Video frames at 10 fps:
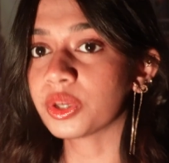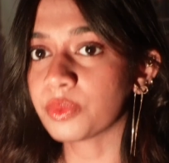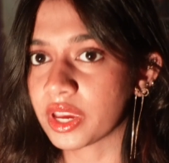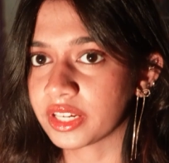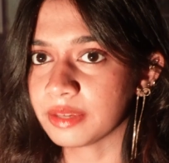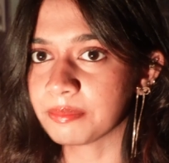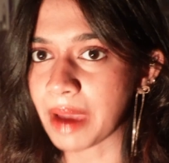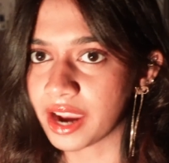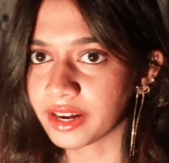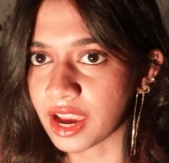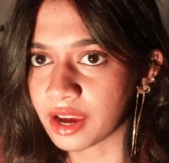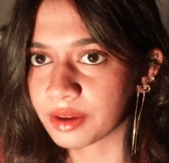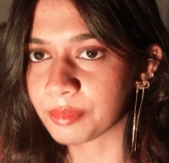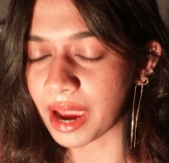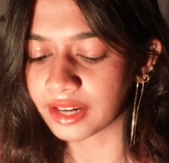a very
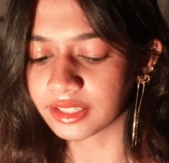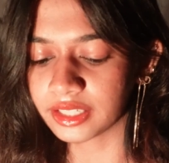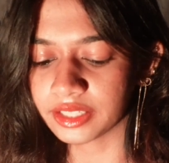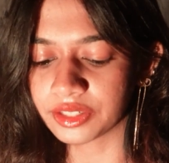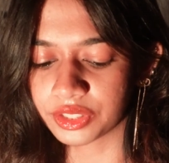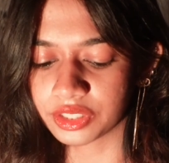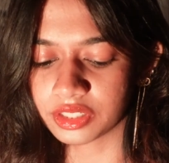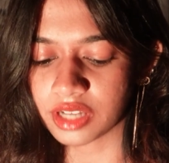badly written